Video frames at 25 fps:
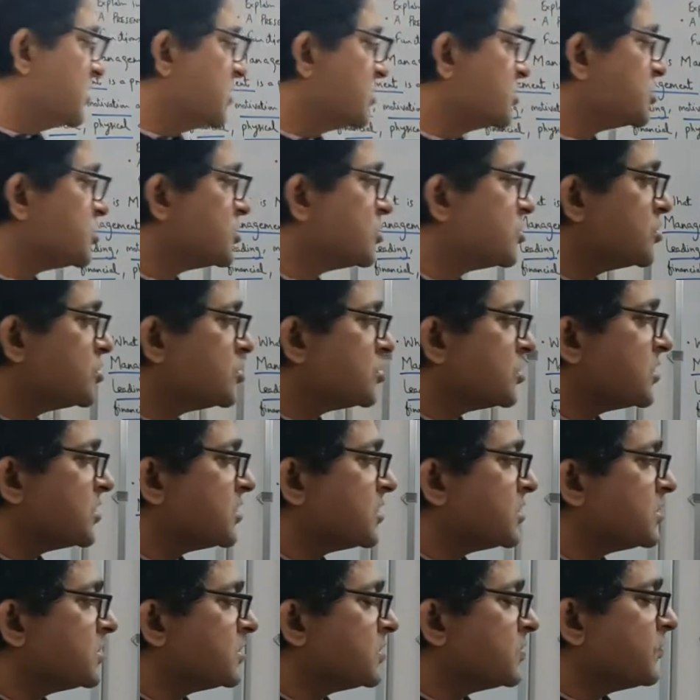
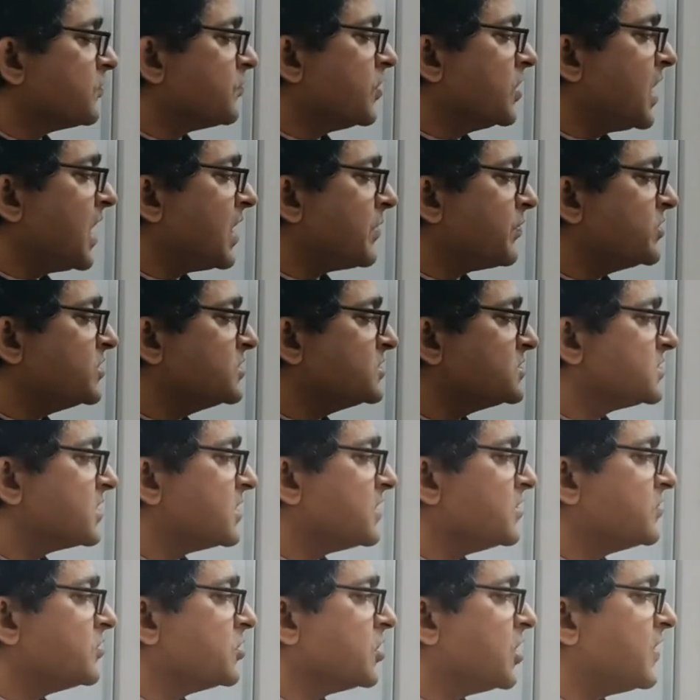So what happens
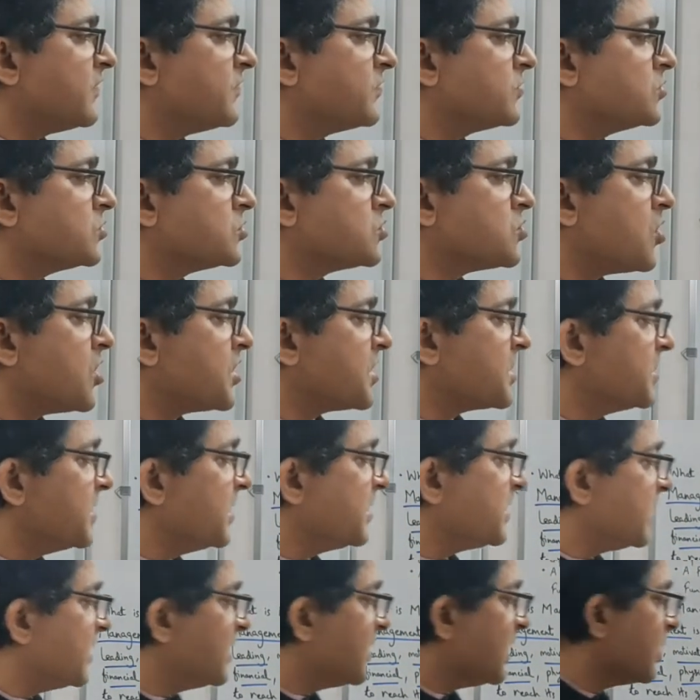then? You have to
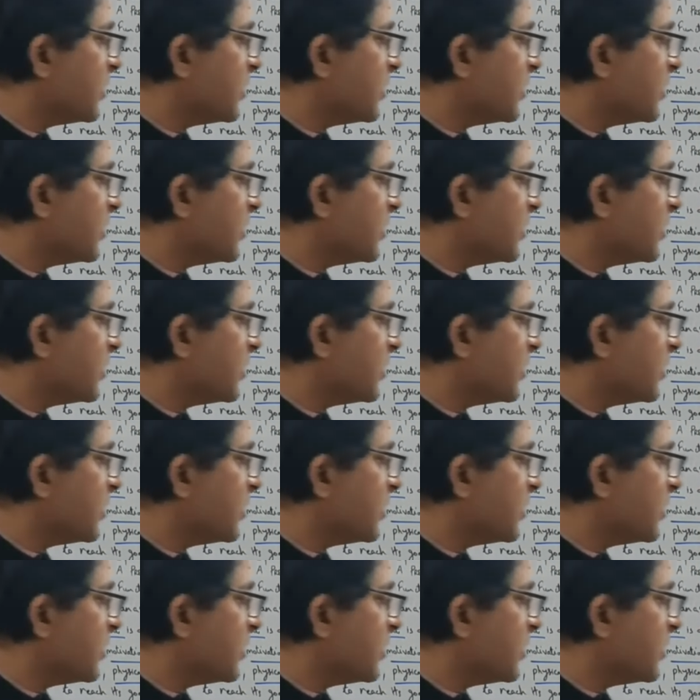coordinate and